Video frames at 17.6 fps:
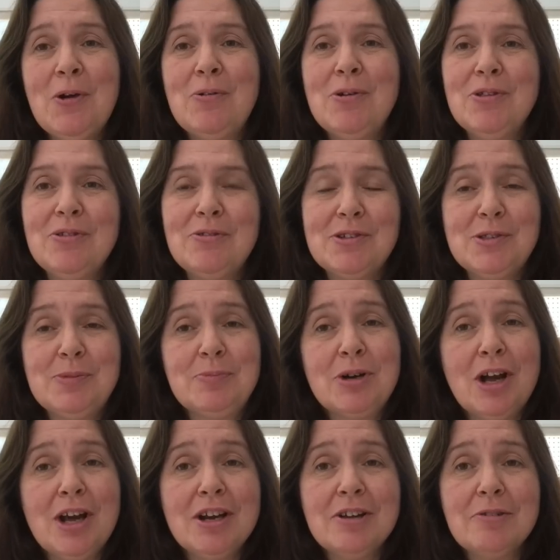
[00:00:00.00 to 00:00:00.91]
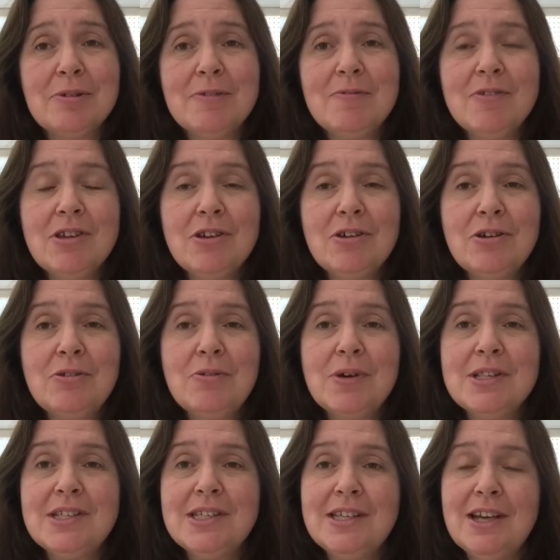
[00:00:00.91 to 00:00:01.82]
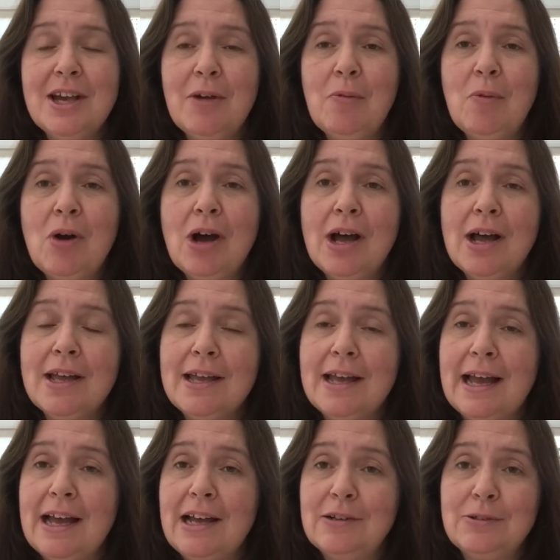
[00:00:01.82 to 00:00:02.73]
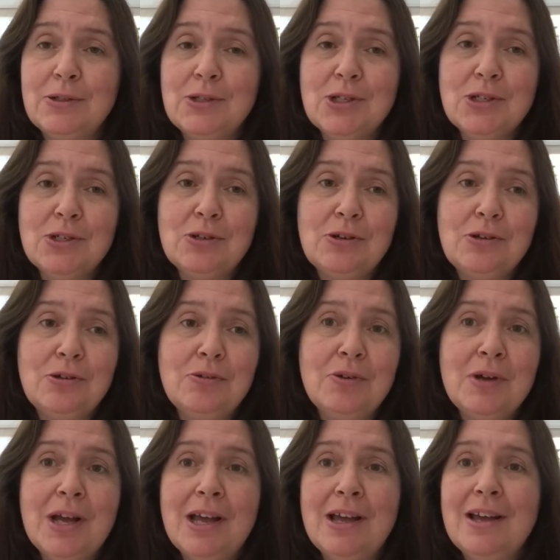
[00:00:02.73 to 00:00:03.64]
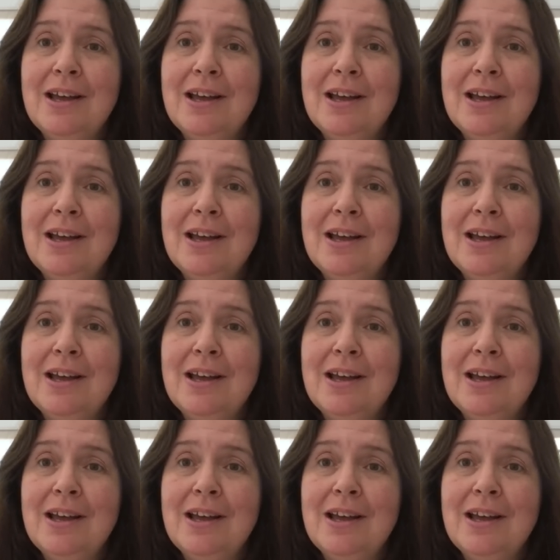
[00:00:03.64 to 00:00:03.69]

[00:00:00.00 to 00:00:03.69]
whether it's a product review, a DIY, a how-to,